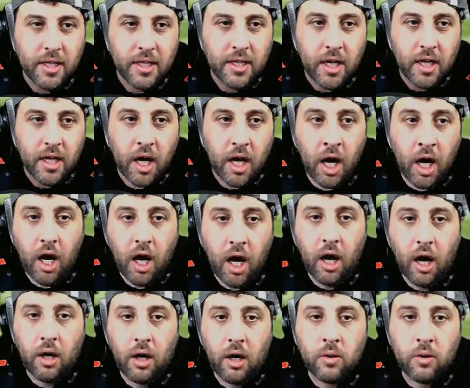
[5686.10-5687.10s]

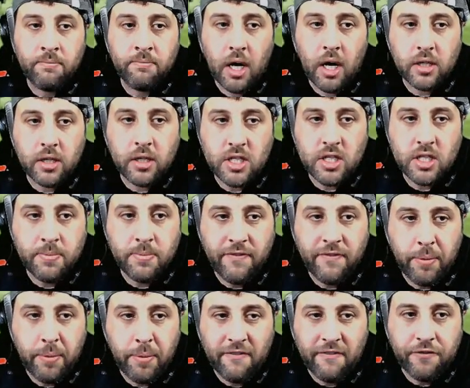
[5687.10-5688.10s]
Oh, and Marcus Smith a bit
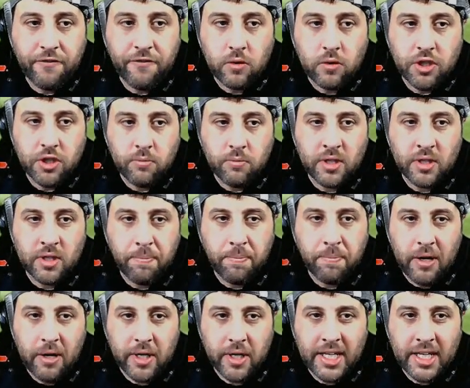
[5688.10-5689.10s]
fraudulent with the penalty
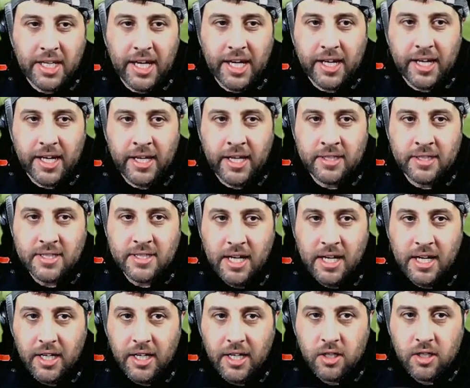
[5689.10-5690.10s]
kick, and it's
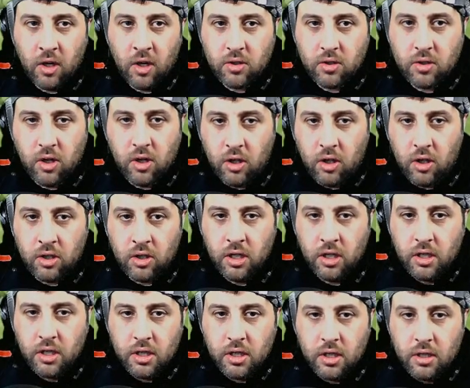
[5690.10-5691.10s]
not gone
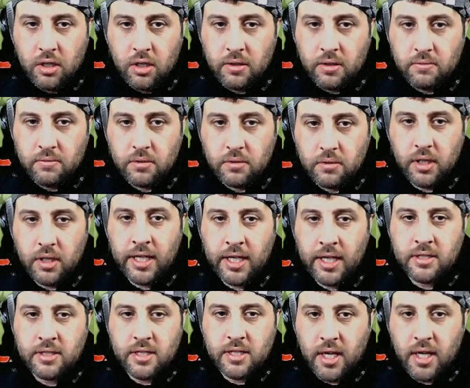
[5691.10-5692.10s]
into
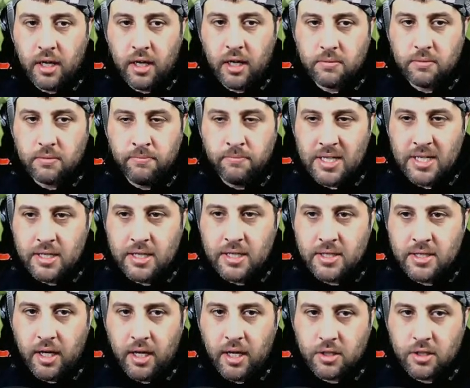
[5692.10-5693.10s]
touch, missing
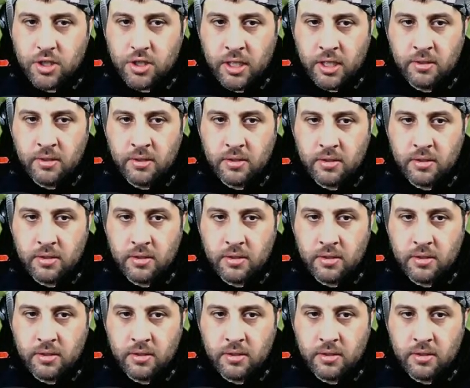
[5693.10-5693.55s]
touch, and